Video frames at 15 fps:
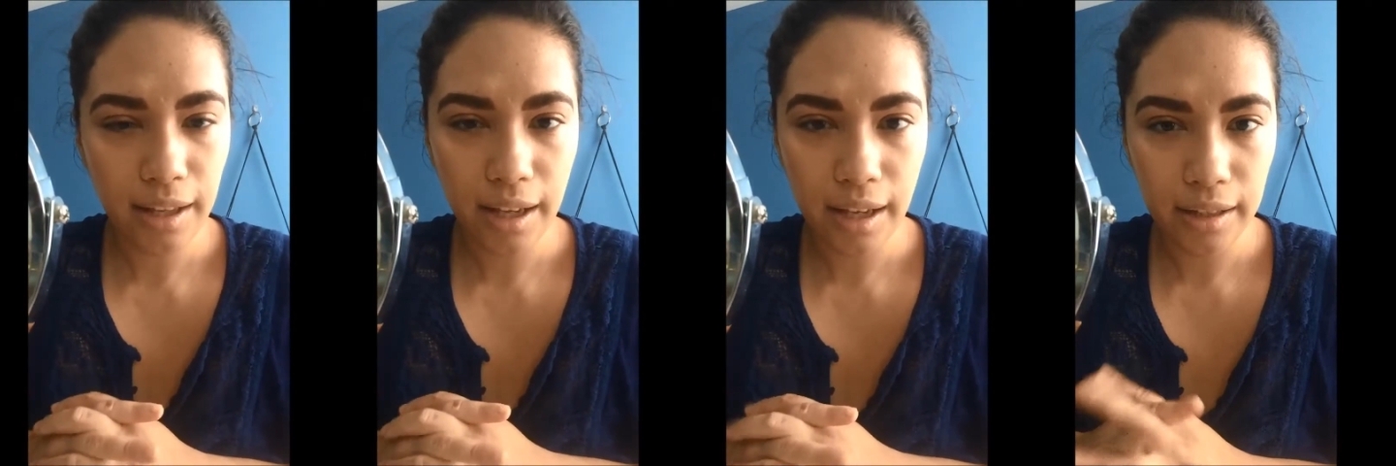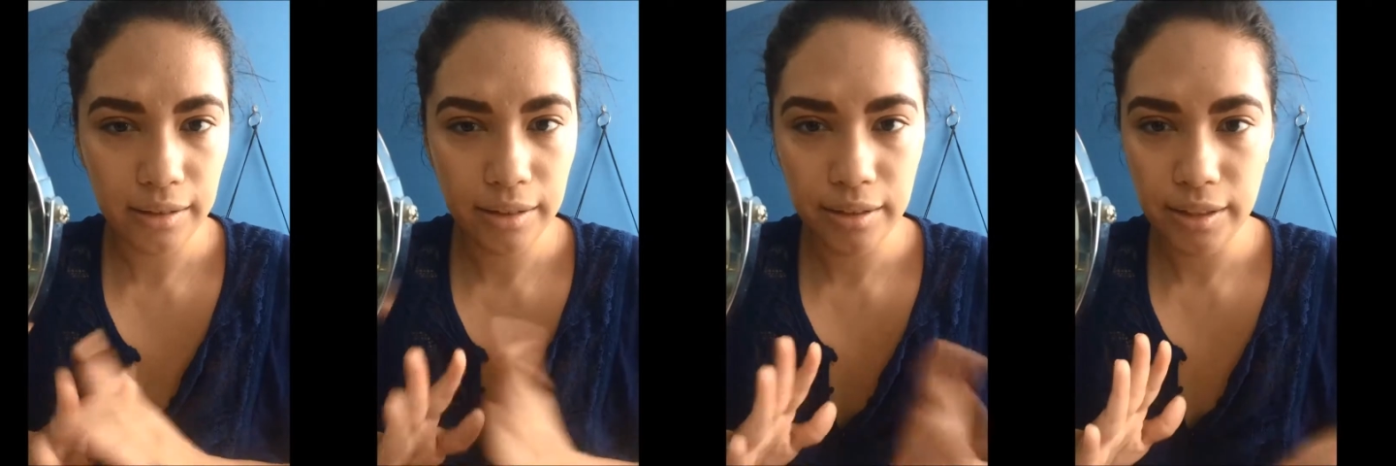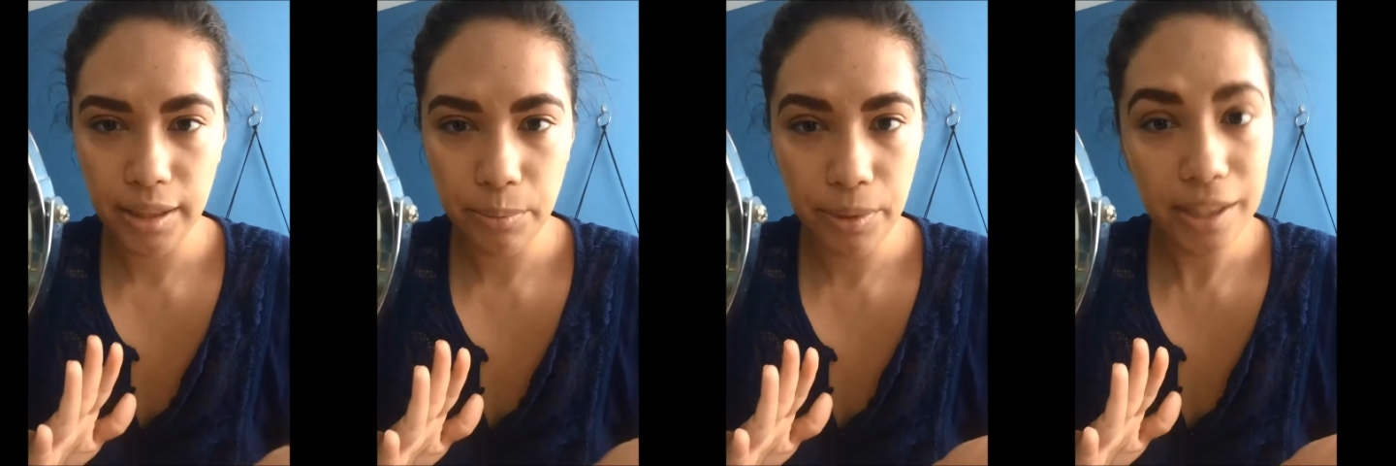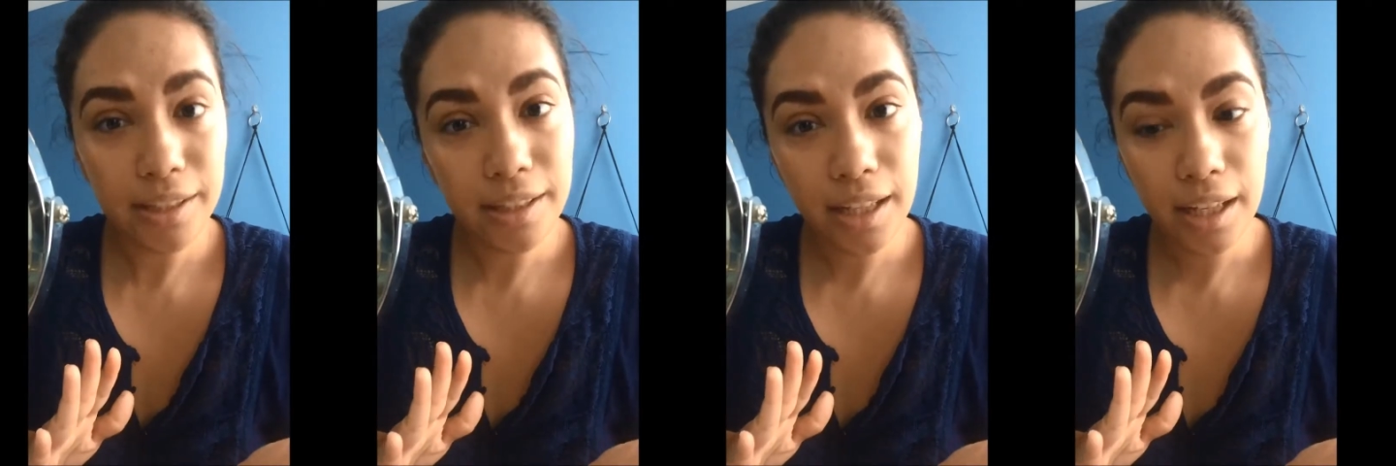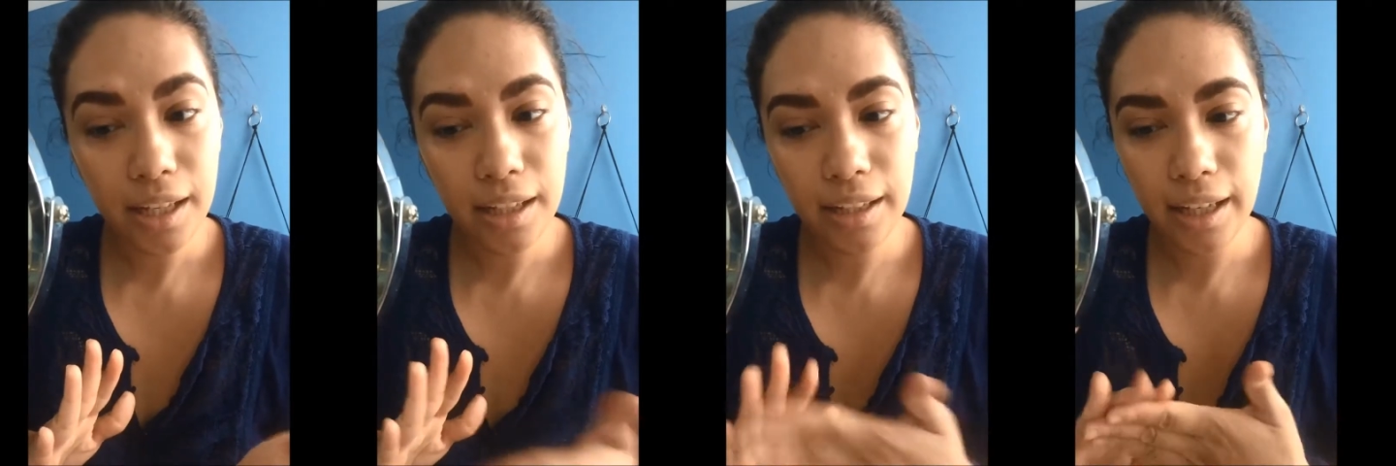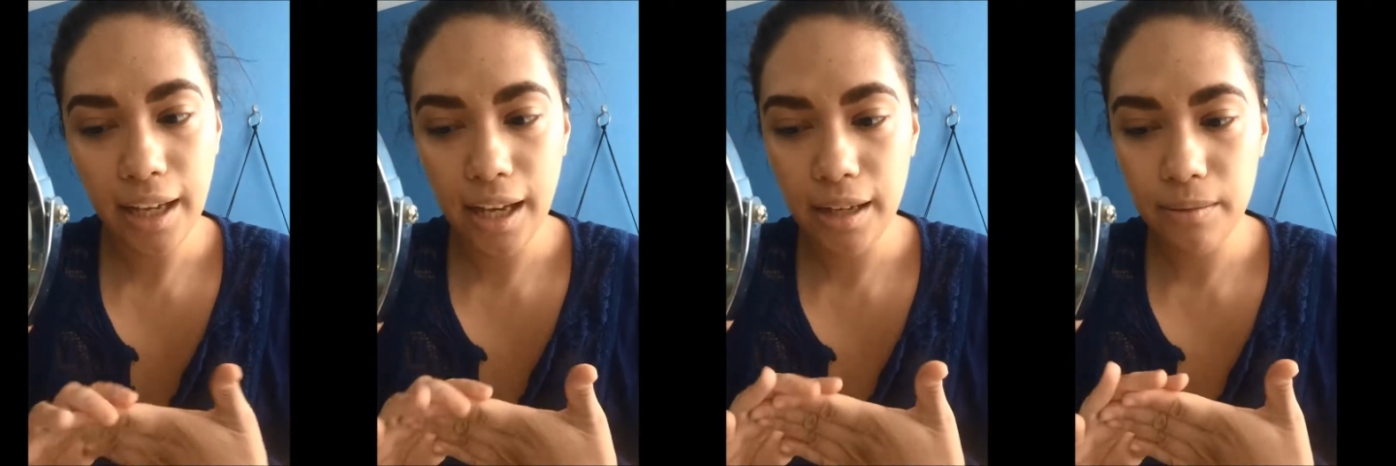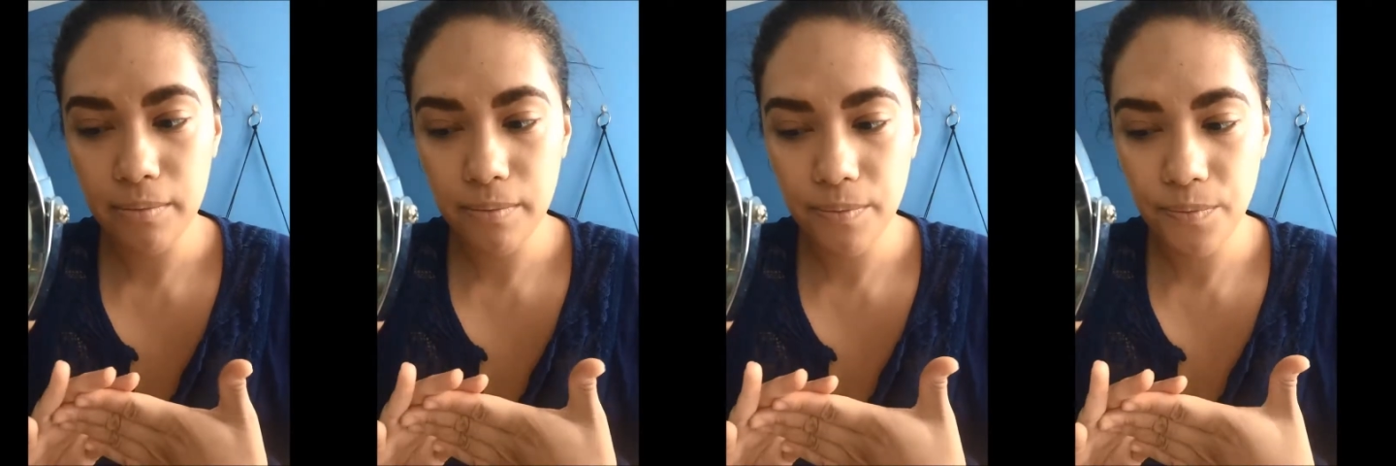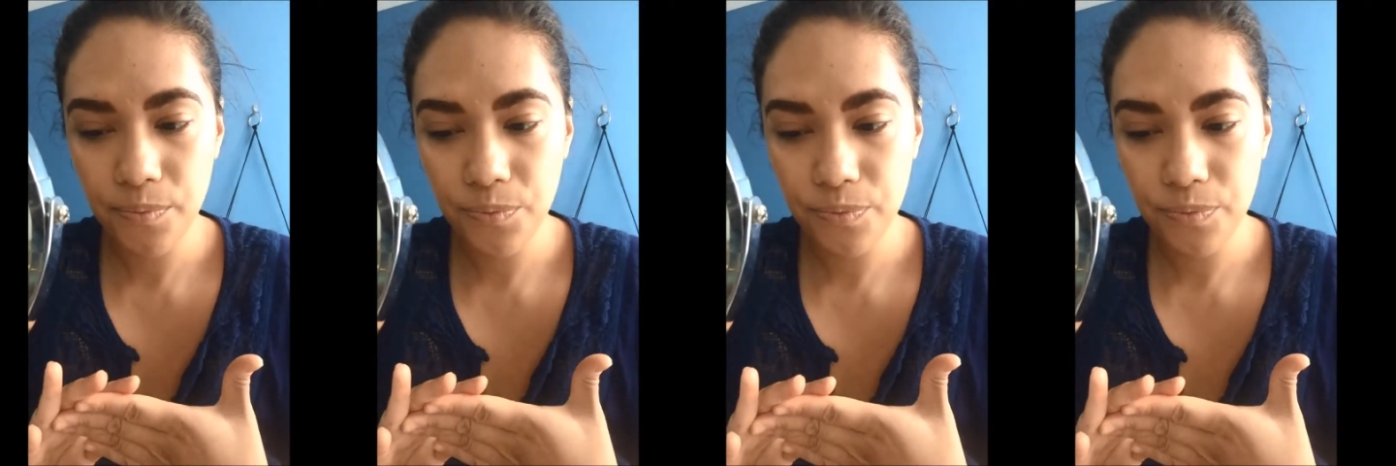Like a sticky pizza. Like I'm